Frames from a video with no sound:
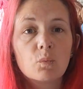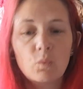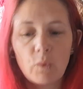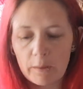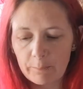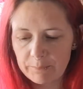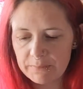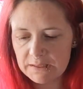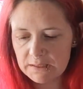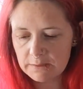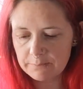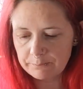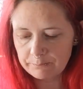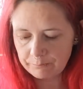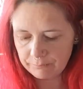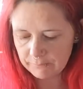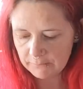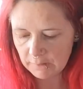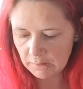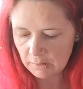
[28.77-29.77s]
whips.
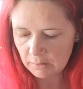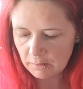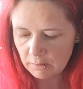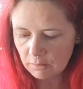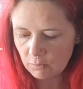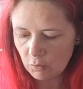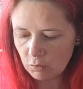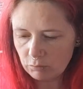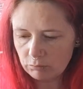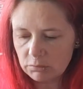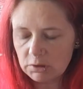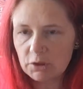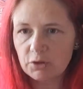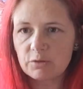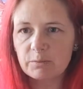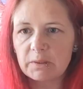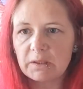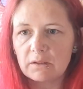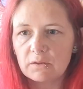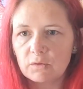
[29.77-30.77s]
Oh,
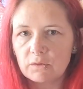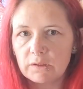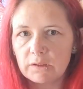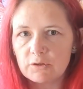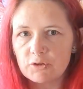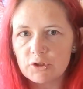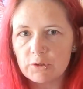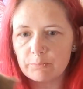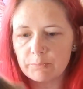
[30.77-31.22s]
excuse me. Go on and